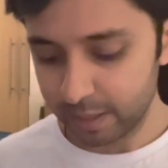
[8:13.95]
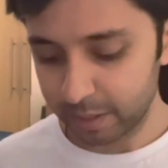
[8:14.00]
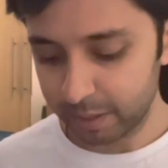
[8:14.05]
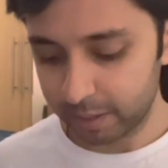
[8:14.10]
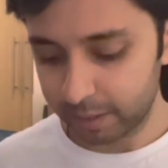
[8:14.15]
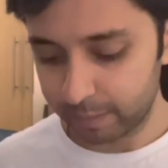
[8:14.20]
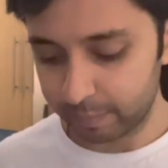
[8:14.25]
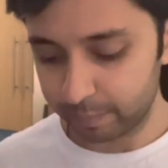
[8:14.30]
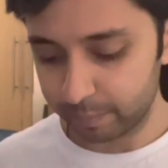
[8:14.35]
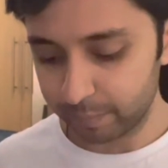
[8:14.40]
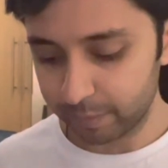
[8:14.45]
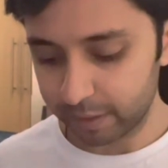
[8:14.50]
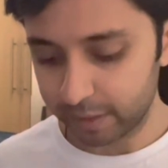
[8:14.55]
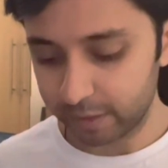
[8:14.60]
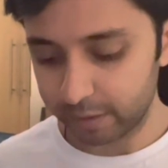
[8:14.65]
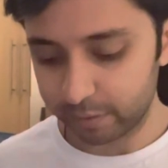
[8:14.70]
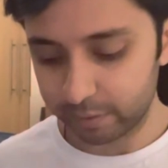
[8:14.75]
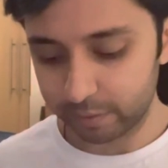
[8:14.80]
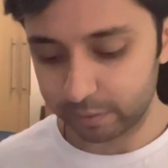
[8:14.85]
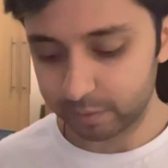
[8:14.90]

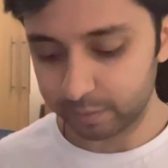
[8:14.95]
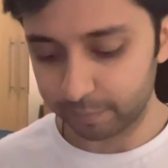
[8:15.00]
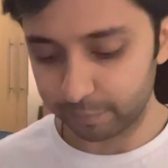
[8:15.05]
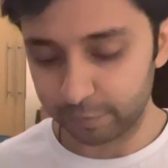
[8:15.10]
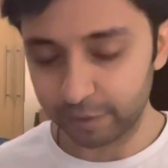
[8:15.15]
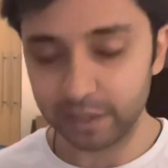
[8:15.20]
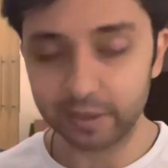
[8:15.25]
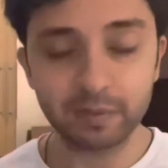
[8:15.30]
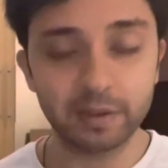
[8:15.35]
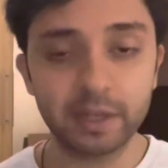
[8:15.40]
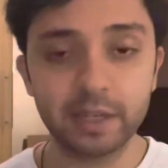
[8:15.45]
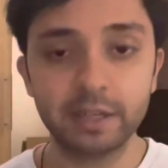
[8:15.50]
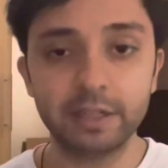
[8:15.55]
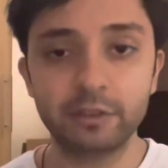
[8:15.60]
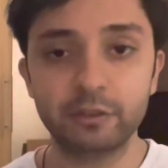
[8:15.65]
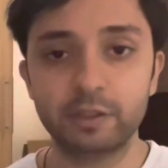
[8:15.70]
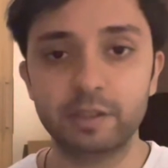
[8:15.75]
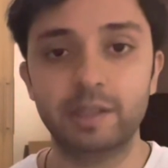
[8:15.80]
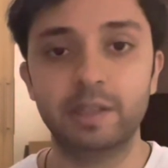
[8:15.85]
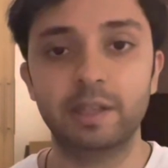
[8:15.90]
And there are some really, really
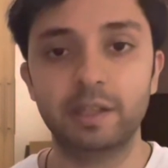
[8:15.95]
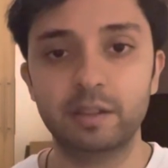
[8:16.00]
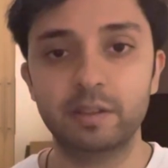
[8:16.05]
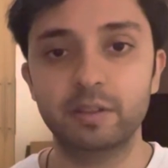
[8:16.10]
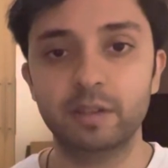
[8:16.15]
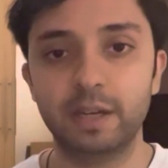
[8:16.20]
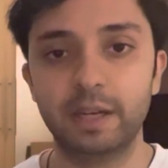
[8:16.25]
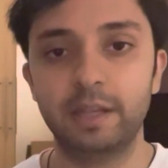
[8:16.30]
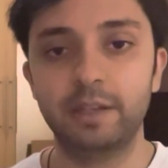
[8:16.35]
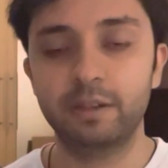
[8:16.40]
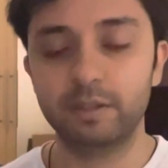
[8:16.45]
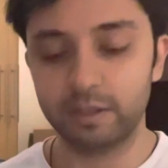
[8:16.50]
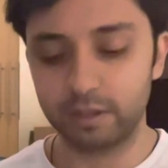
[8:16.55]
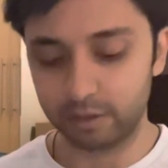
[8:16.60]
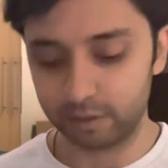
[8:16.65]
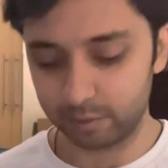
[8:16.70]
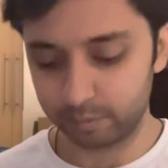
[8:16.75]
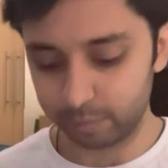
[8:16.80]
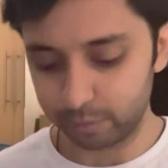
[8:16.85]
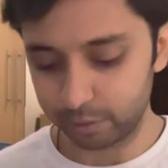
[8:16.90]
interesting insights
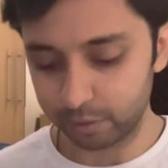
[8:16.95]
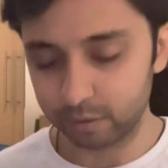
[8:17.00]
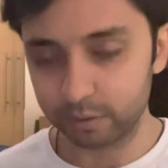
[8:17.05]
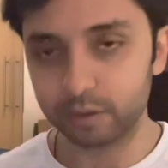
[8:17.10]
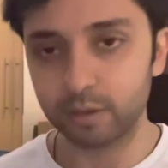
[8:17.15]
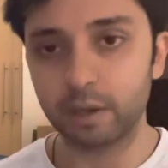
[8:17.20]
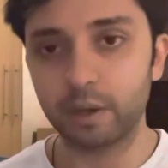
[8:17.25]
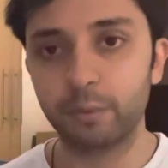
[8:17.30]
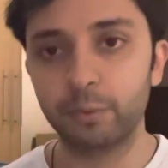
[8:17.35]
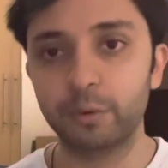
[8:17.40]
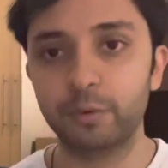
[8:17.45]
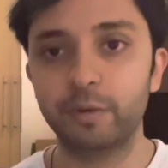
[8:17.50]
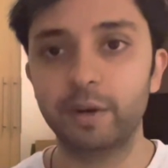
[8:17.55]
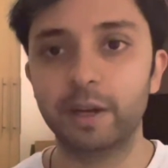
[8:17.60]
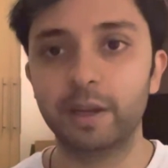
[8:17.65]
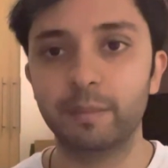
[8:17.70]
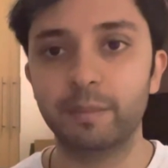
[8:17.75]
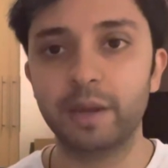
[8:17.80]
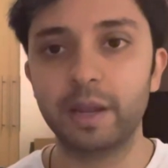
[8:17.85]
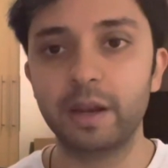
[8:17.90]
in this book. So I would
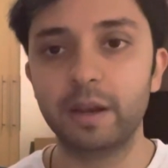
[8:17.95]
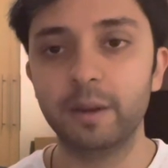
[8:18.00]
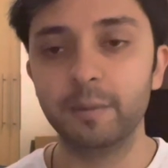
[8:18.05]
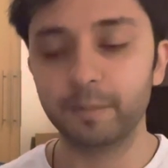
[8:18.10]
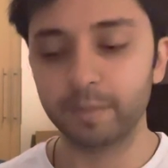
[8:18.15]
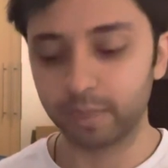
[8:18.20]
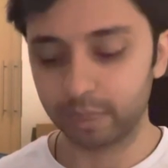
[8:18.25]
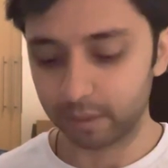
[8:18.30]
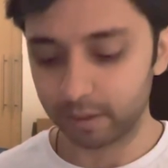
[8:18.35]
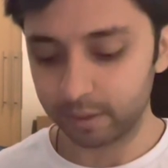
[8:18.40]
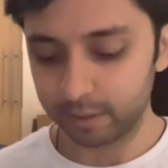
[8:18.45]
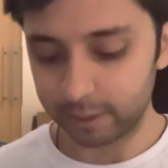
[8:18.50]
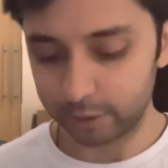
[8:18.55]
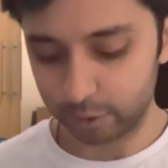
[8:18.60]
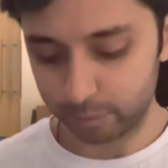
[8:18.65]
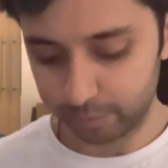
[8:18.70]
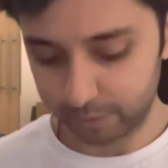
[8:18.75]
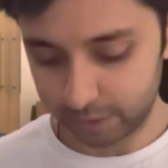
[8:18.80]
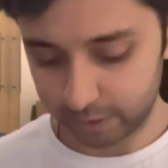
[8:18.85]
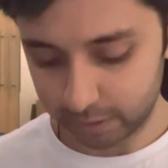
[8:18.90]
recommend that
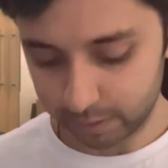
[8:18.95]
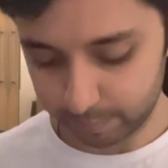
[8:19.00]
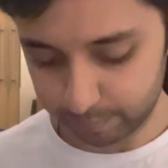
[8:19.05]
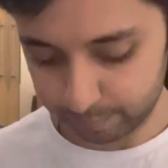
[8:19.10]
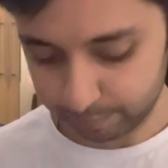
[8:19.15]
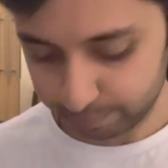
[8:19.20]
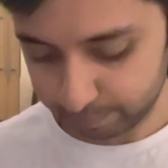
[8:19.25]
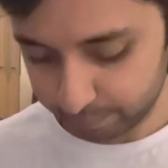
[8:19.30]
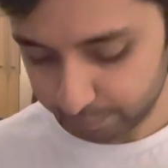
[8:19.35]
you pick it up.